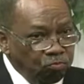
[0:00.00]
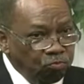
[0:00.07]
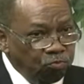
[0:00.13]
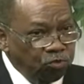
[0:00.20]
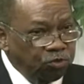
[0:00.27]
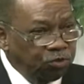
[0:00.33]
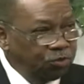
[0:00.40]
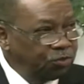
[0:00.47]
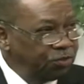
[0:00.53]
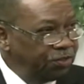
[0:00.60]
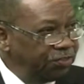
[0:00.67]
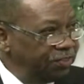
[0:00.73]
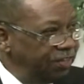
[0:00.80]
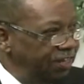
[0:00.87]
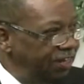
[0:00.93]
Would you do
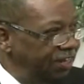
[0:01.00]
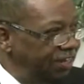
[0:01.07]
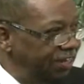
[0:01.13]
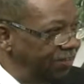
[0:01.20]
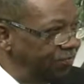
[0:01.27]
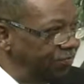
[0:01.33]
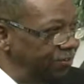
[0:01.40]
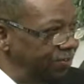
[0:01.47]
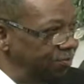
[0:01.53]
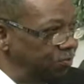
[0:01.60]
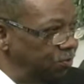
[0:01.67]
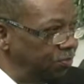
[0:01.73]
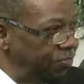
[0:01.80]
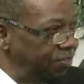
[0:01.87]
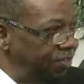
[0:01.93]
anything any differently
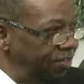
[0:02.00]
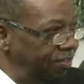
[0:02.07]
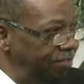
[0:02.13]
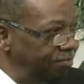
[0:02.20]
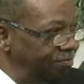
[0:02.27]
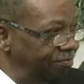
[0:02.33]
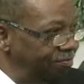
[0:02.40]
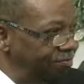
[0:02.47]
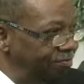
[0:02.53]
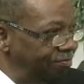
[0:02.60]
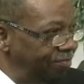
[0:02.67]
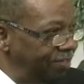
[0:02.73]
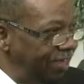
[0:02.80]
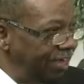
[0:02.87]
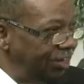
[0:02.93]
with the
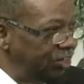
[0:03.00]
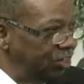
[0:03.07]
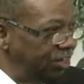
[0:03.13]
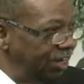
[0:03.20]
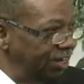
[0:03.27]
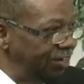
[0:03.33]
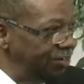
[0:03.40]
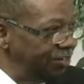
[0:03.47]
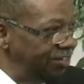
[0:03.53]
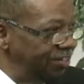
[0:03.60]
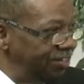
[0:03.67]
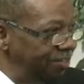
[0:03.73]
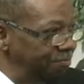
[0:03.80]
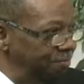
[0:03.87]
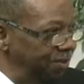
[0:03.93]
educational
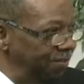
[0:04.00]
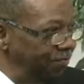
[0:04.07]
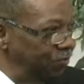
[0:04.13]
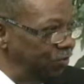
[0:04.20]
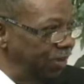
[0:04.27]
system if